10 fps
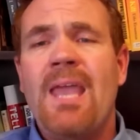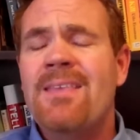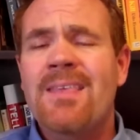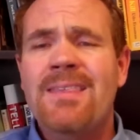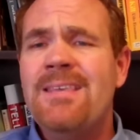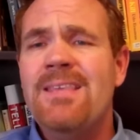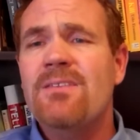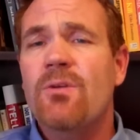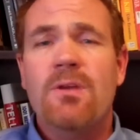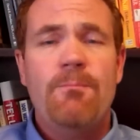that these
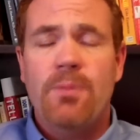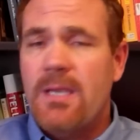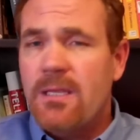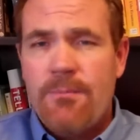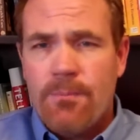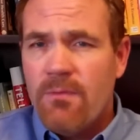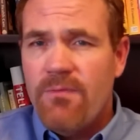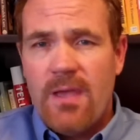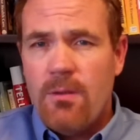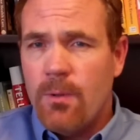things are completely
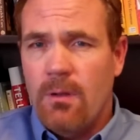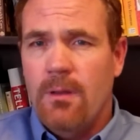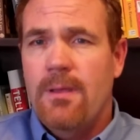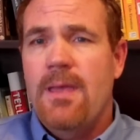preventable.